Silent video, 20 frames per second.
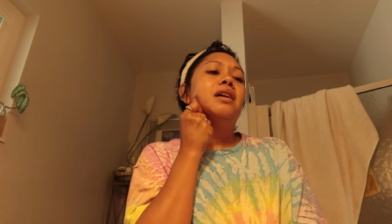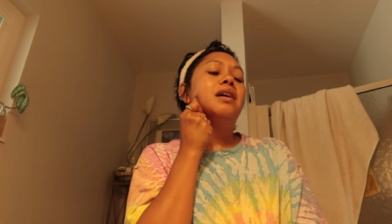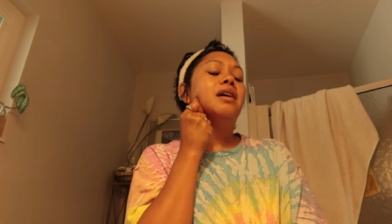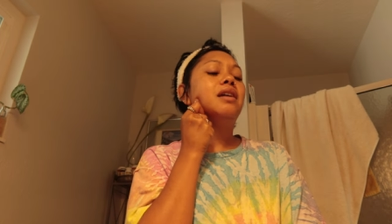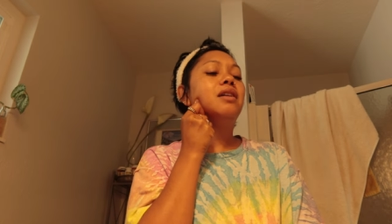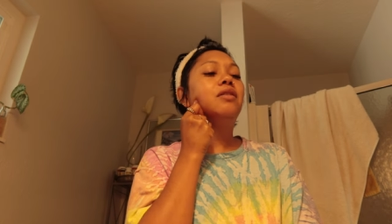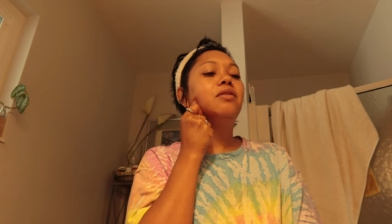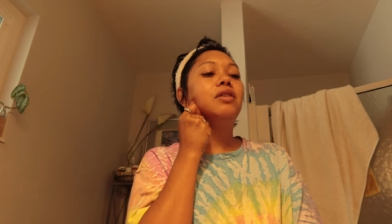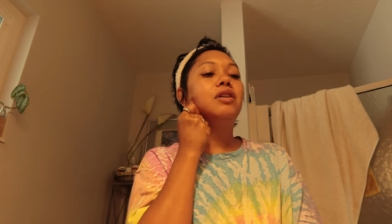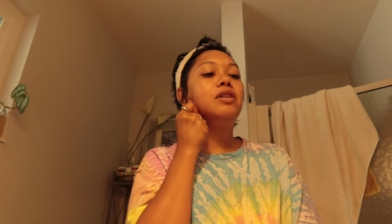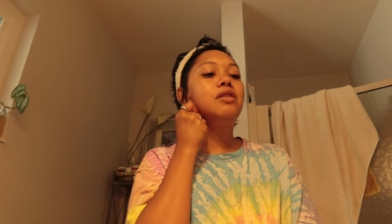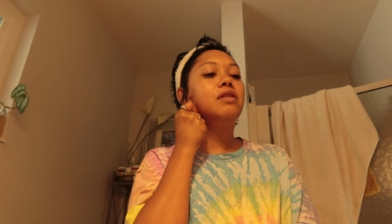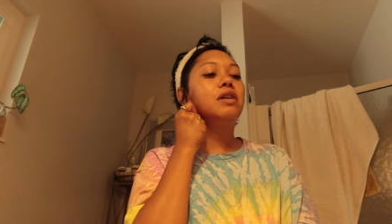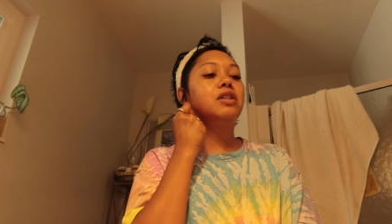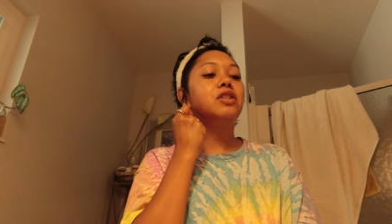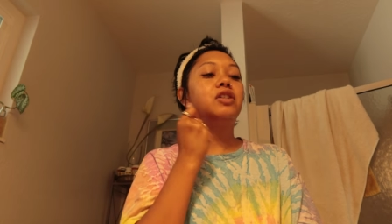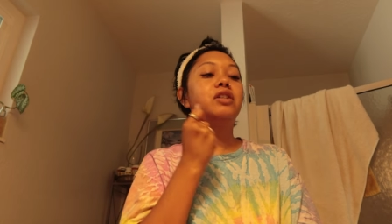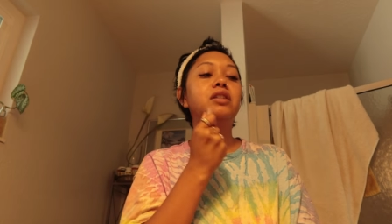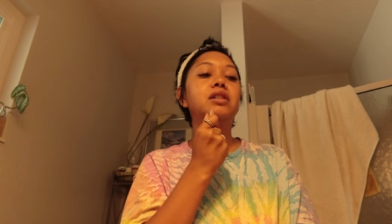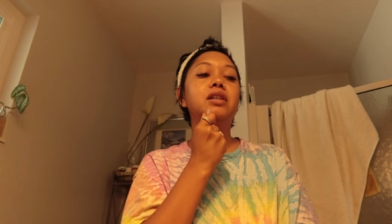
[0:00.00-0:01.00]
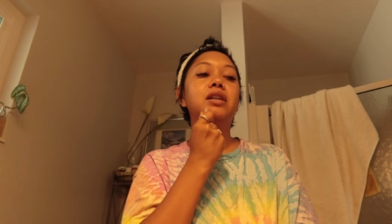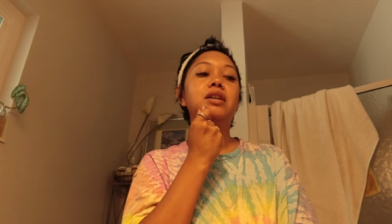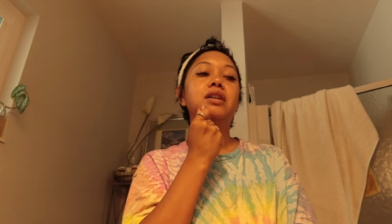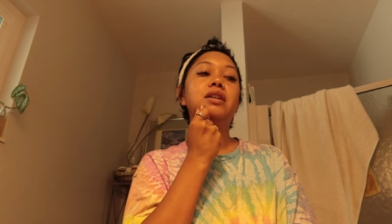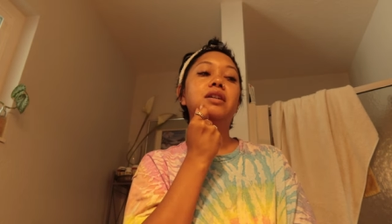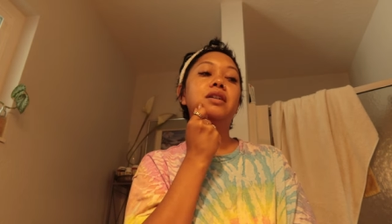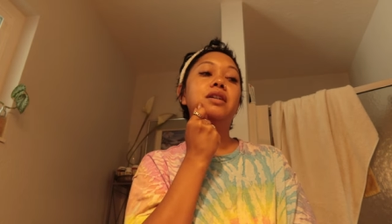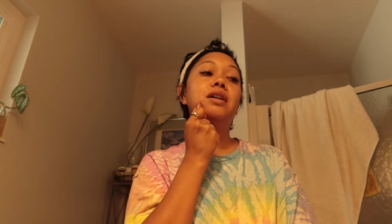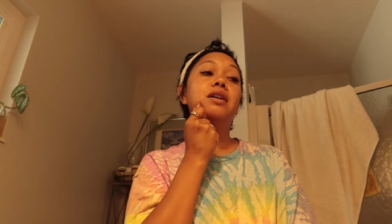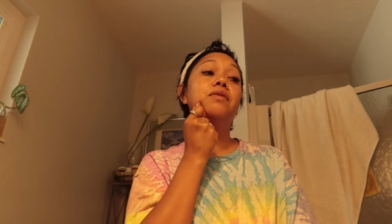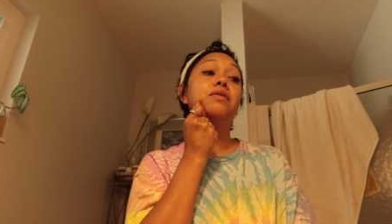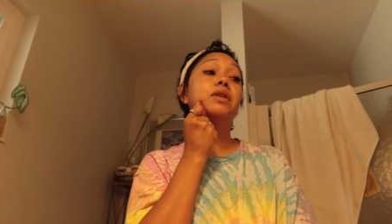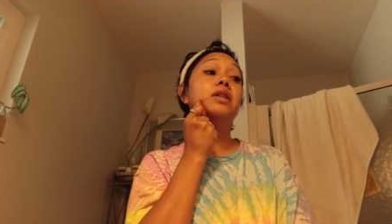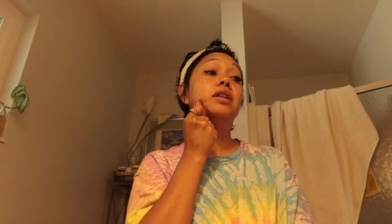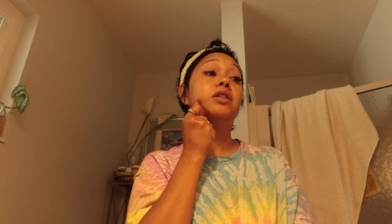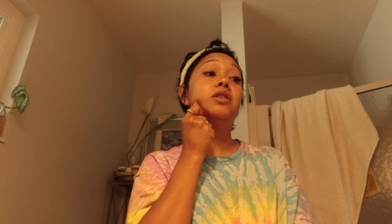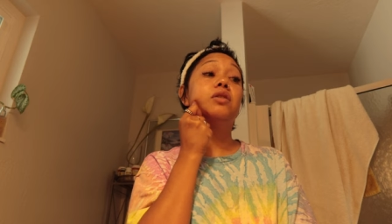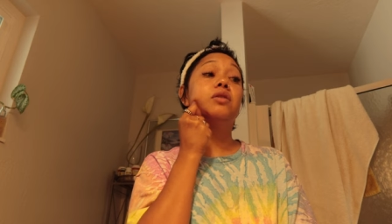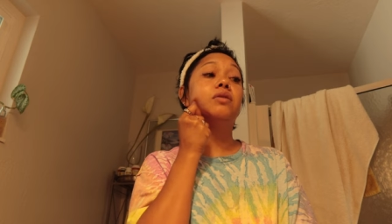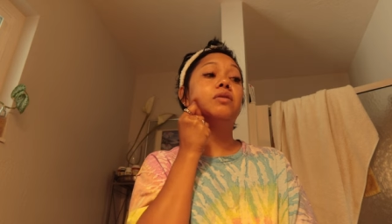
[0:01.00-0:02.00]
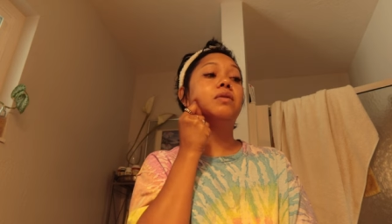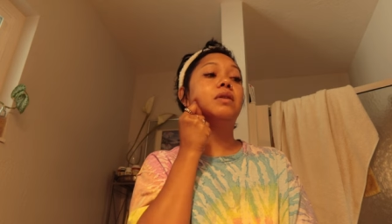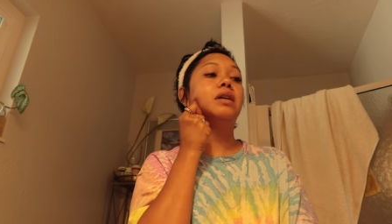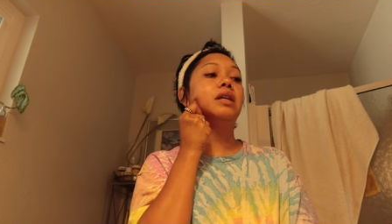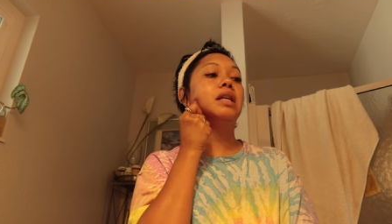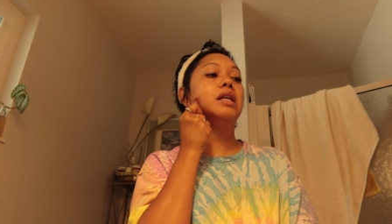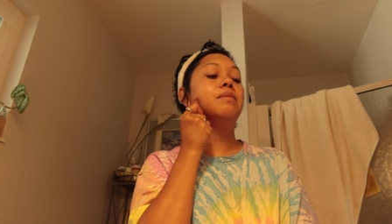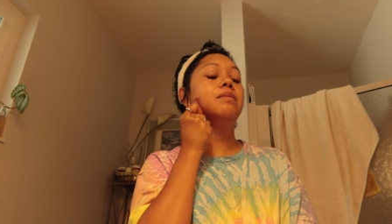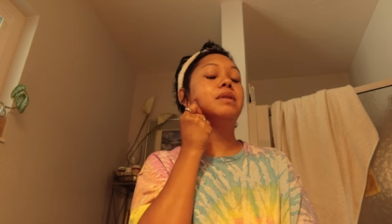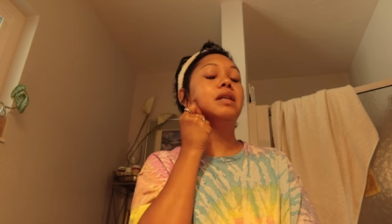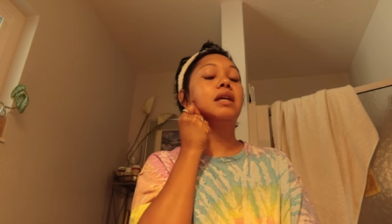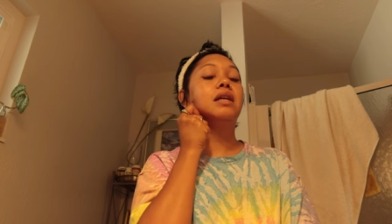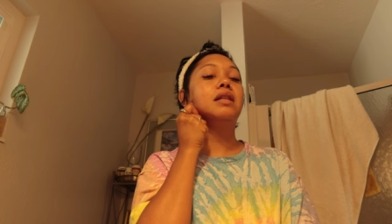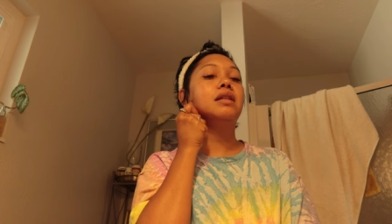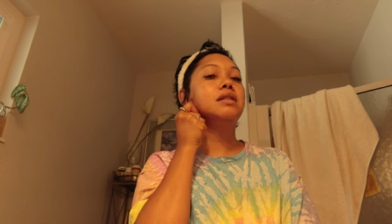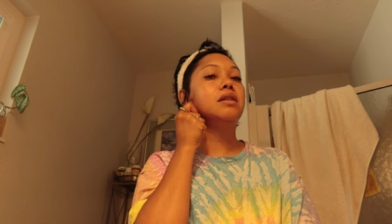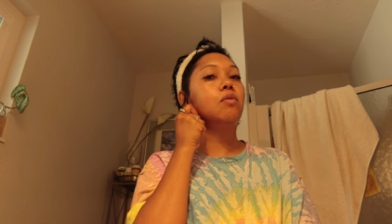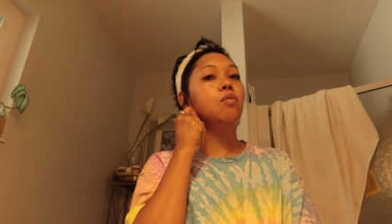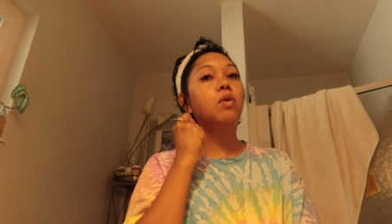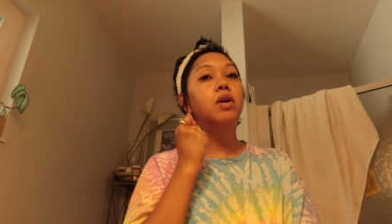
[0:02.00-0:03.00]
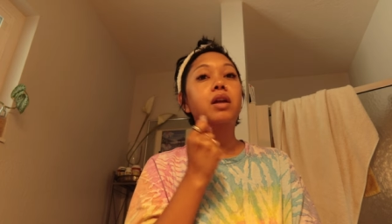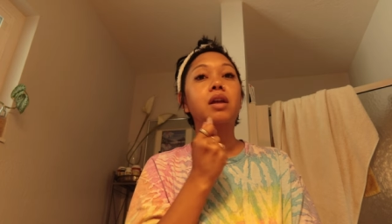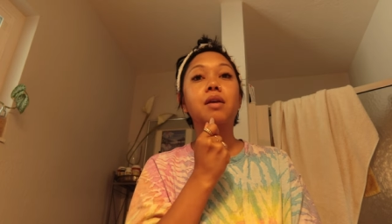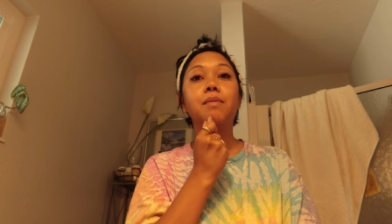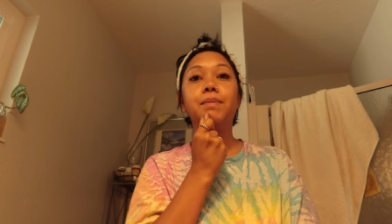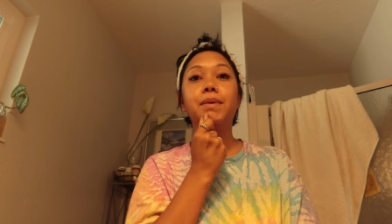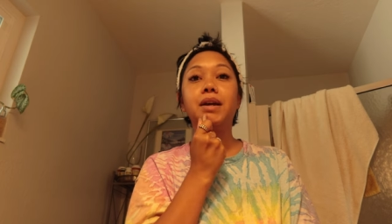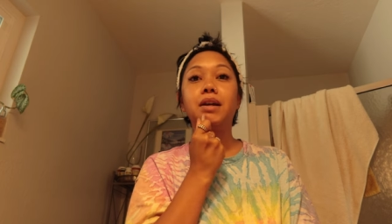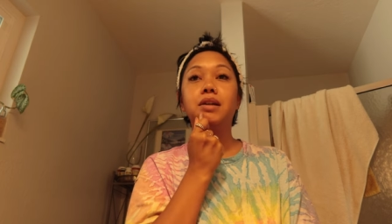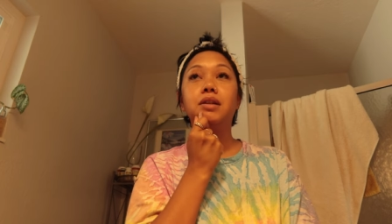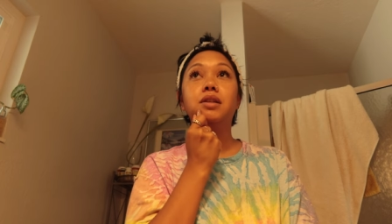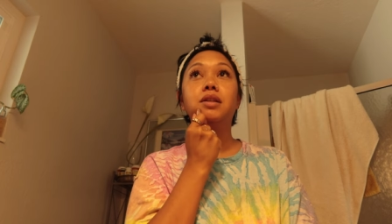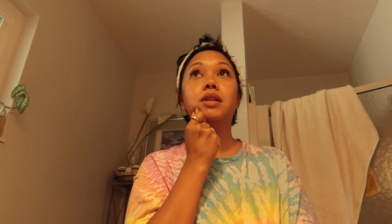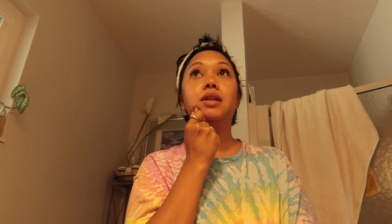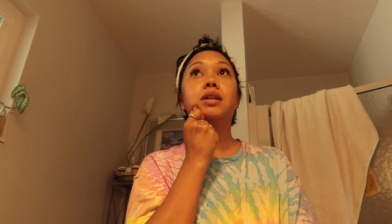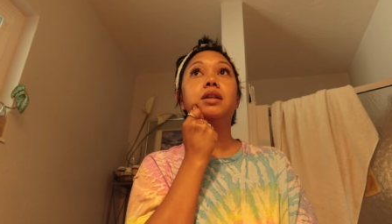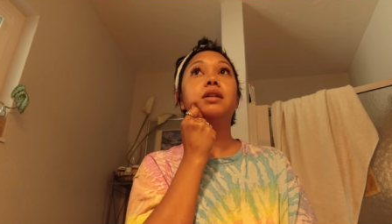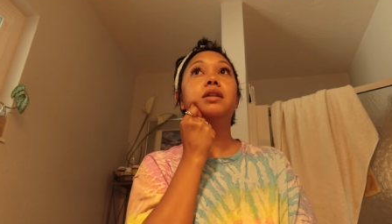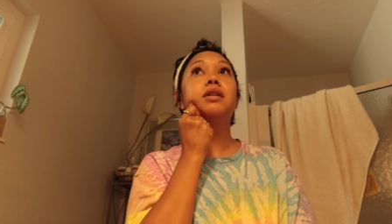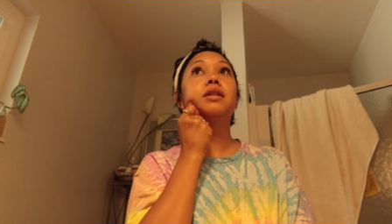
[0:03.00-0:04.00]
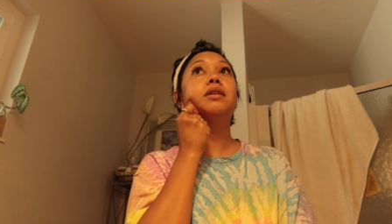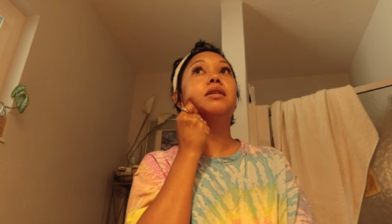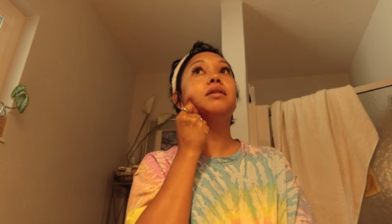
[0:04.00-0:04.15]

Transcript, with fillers: I don't know, I just, I really do, I keep saying this, I wanna get back into